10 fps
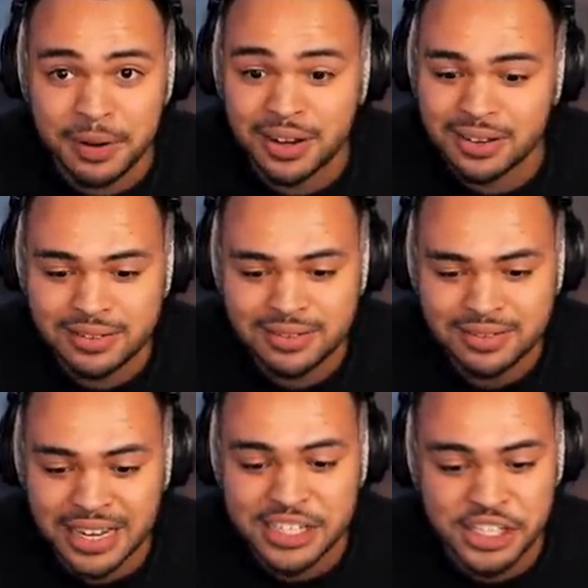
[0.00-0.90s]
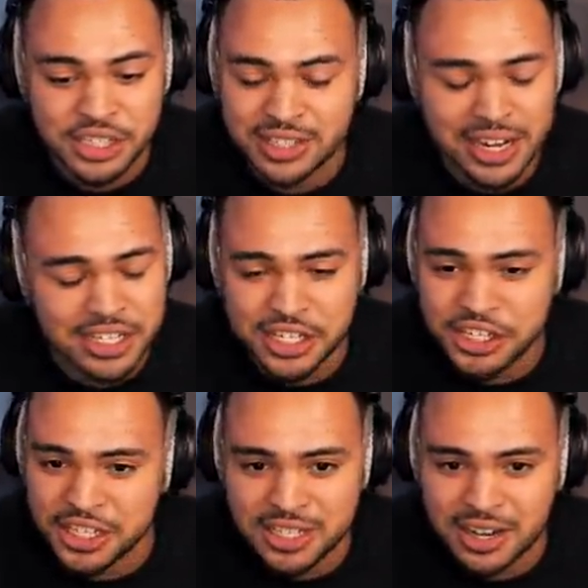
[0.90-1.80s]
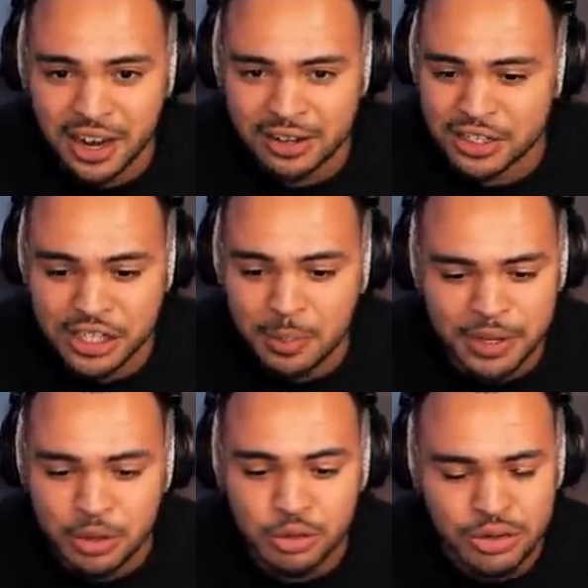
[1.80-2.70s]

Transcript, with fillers: bruh. That's just, that's just something you